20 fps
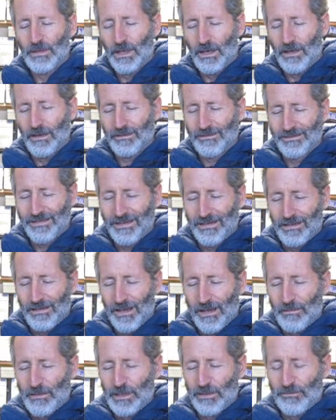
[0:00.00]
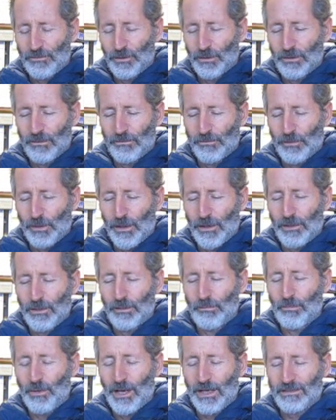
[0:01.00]
Yeah, I mean for
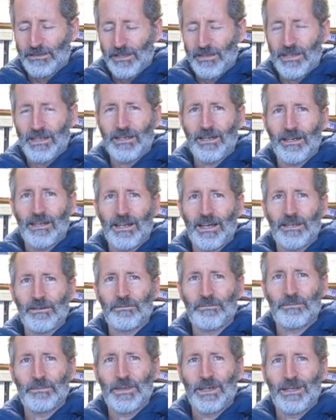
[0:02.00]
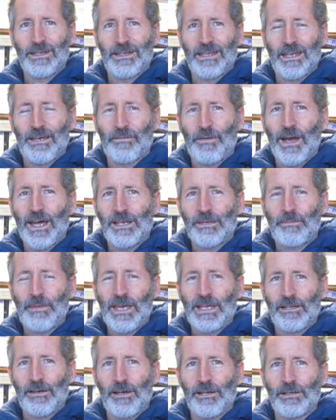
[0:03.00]
100 bucks, I think I got. If I had
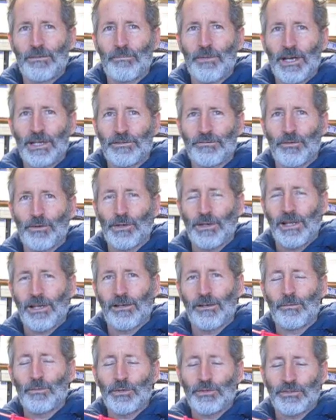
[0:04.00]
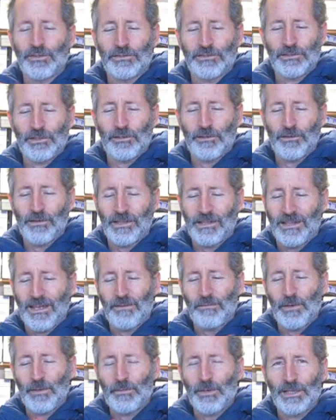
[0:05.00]
paid 100 bucks for it, I'd almost consider that I
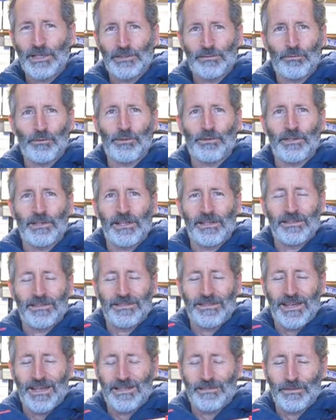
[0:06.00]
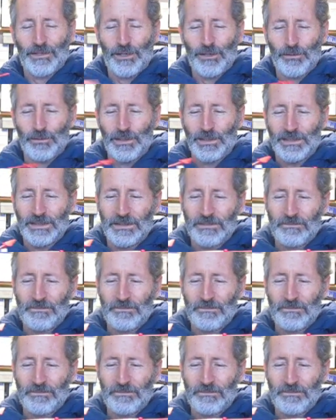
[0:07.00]
got my money's worth out of it already.